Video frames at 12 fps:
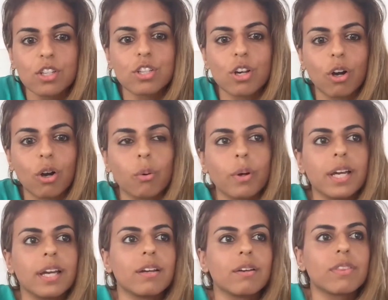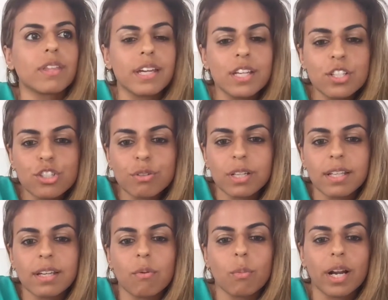So the
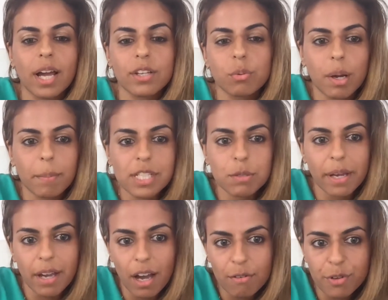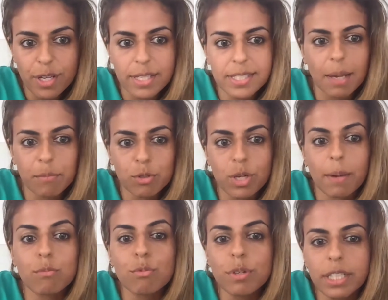history, when you come into my office,
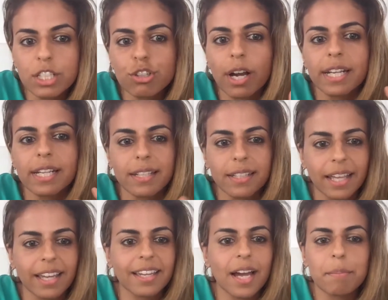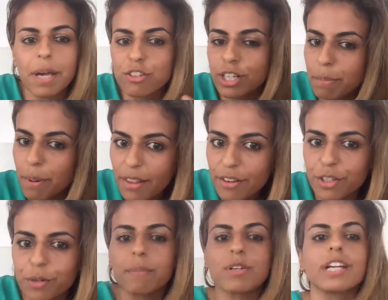I'm really trying to, I'm not trying to bother
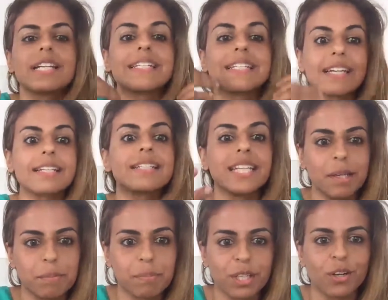you. I'm trying to dig deep.